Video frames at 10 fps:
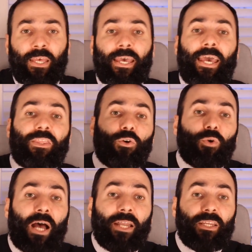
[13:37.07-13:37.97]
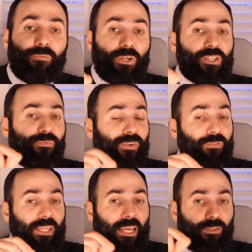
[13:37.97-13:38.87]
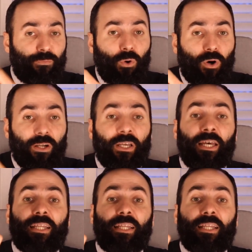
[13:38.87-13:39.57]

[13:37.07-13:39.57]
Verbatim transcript: And the Quran in verse fifty-eight, four